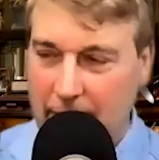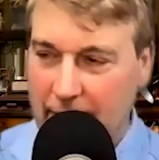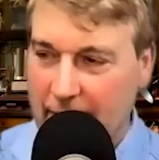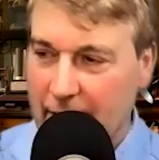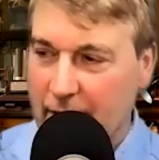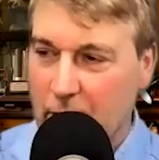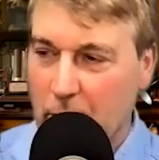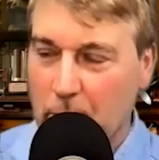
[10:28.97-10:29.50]
mean,
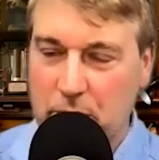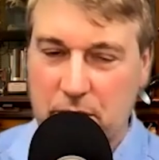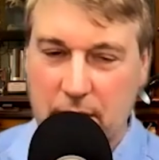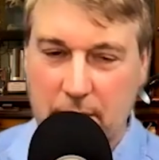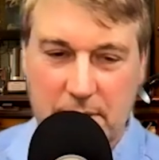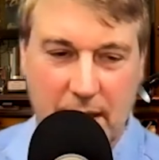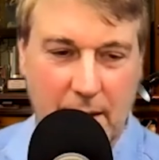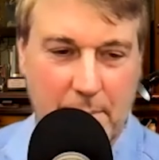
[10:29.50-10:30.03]
it, it,
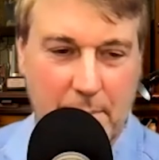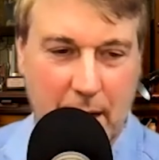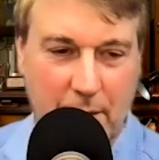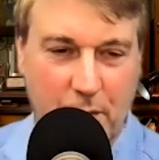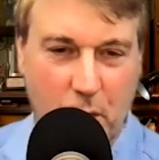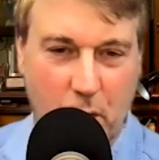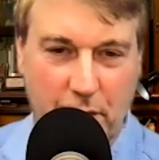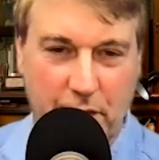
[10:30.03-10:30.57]
almost seems like a
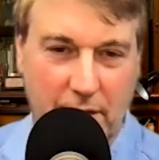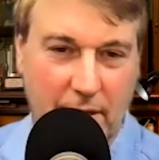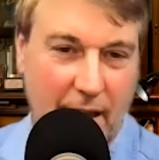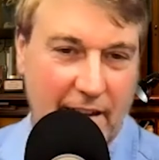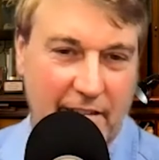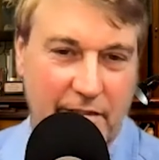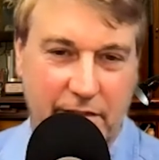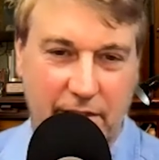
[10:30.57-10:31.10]
metaphor for
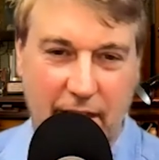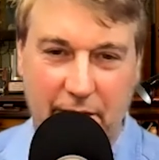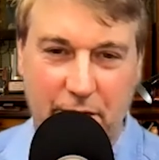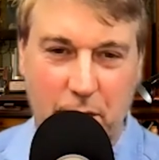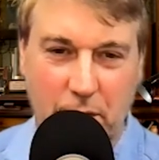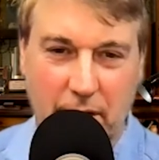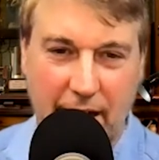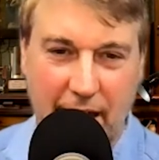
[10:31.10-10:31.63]
life.
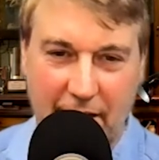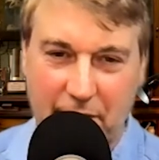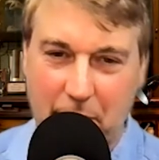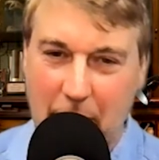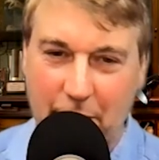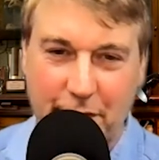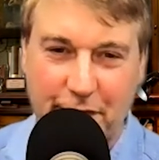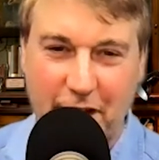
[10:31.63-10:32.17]
Life, you're going to
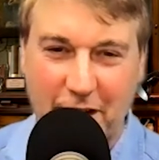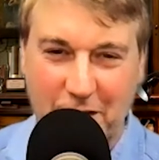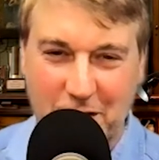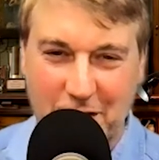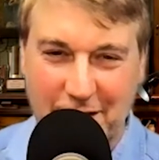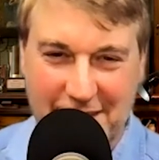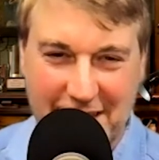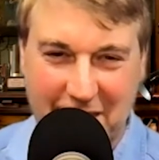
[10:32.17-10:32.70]
have
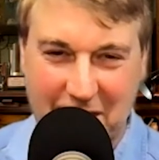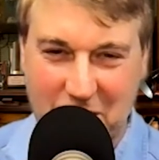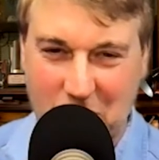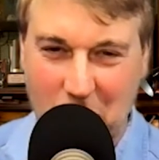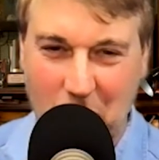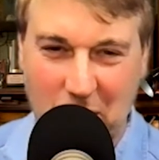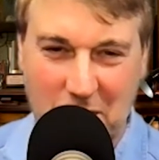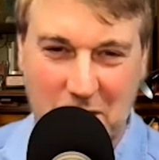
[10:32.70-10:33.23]
malfunctions, and
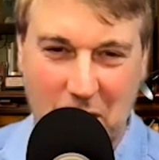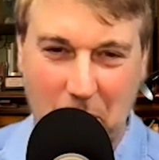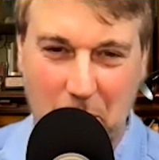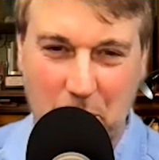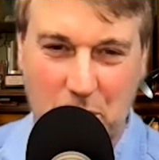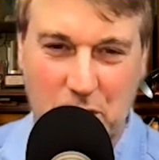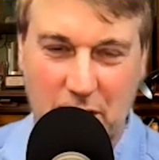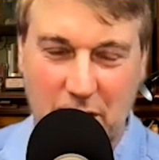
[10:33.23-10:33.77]
there's always
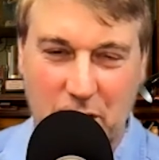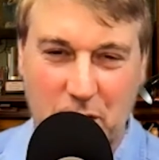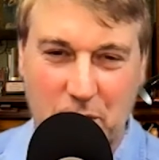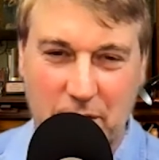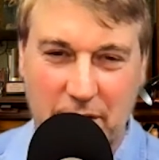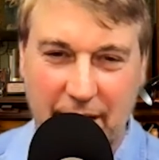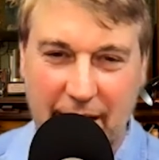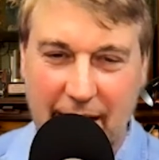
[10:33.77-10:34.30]
a
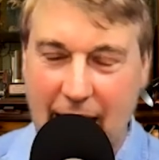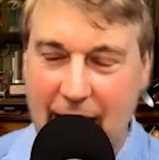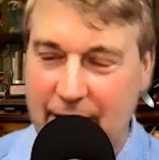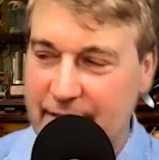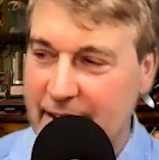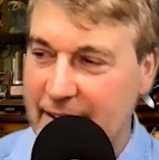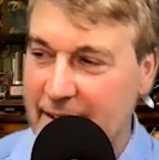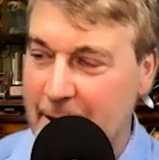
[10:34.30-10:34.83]
procedure to get
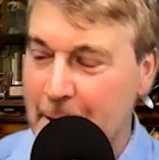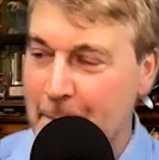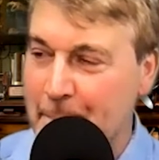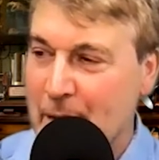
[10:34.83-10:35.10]
out of it.